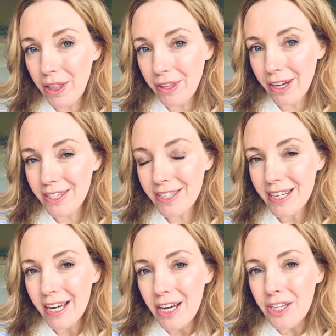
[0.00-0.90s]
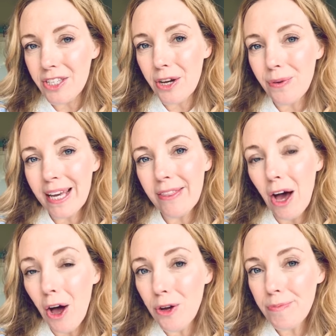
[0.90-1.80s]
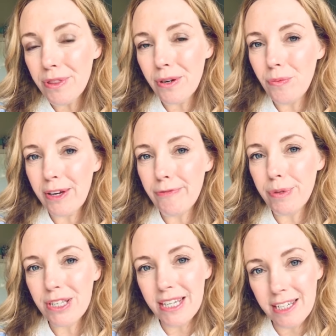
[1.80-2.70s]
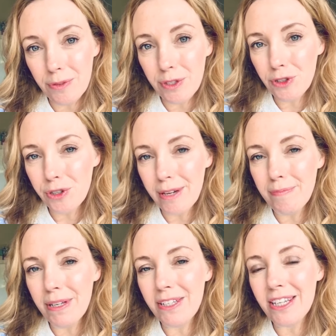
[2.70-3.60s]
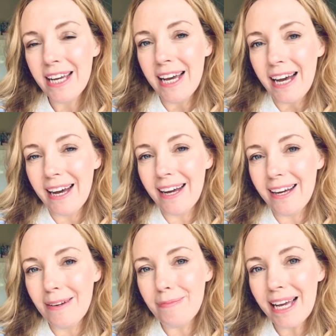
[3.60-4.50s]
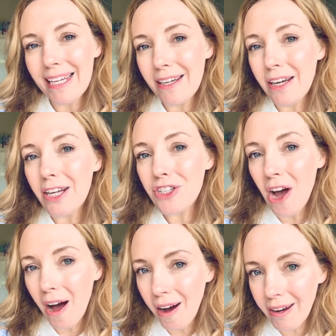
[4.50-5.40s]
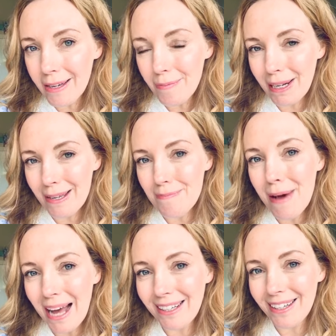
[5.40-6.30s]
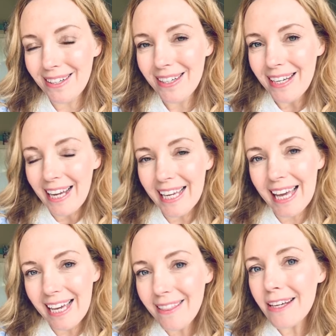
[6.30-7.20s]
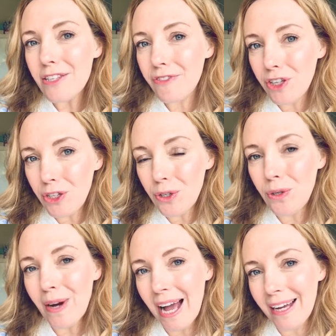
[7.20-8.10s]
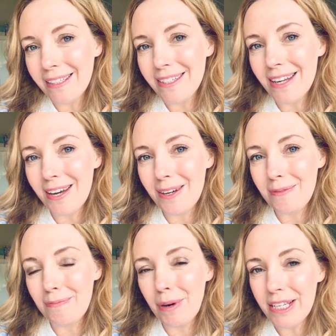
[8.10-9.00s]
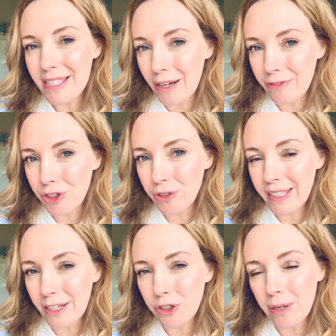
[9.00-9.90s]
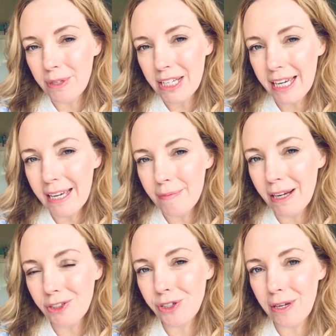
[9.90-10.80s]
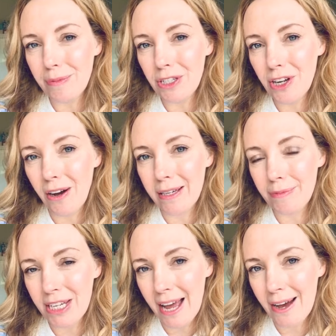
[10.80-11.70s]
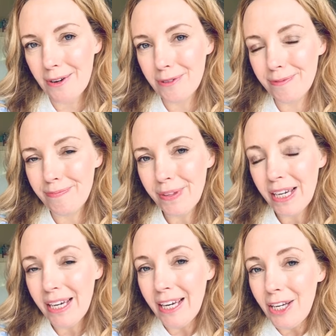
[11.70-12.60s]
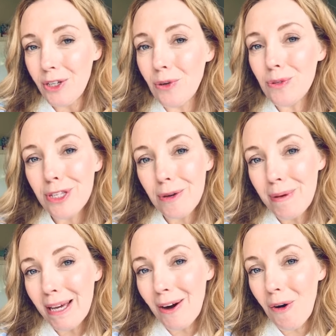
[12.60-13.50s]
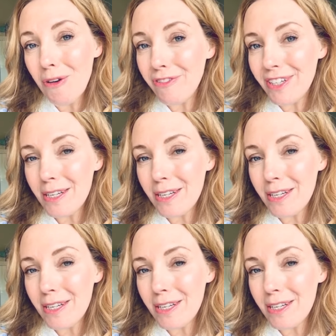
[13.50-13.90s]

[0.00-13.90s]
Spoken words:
us. So in the hope that we've proceeded with treatment in a timely manner. Again, that's for you and myself during that treatment to keep that treatment time down. You'll also be offered